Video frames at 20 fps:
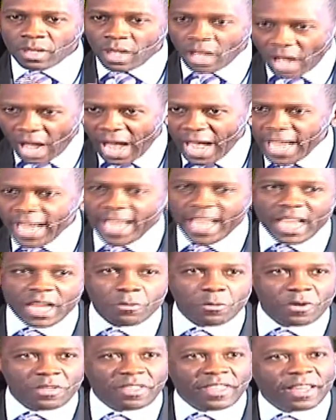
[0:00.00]
I ate
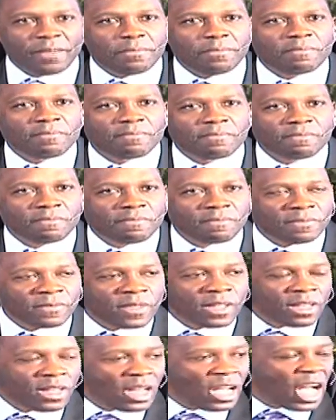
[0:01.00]
with him,
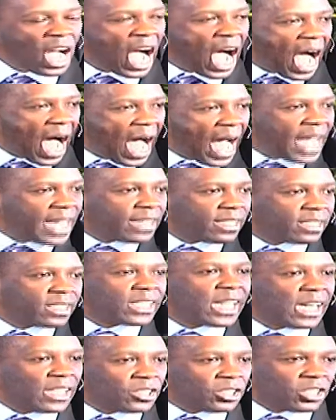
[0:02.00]
I
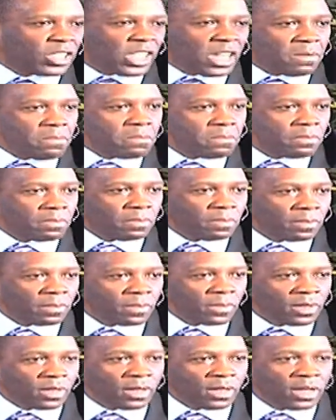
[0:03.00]
touched him,
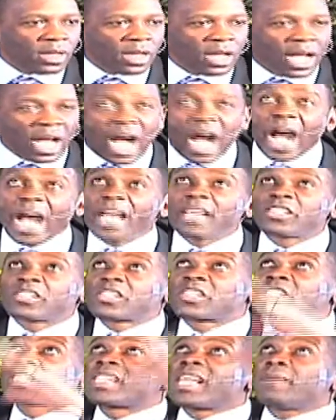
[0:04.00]
I
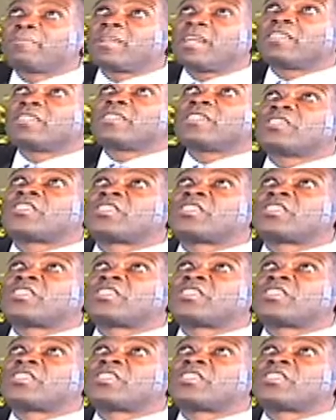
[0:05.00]
slept under the